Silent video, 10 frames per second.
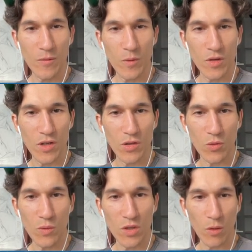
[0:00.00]
What do I
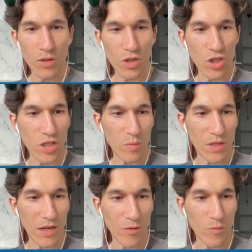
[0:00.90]
do with all the ship
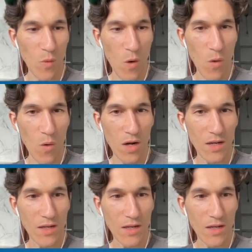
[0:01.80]
now? Whoa.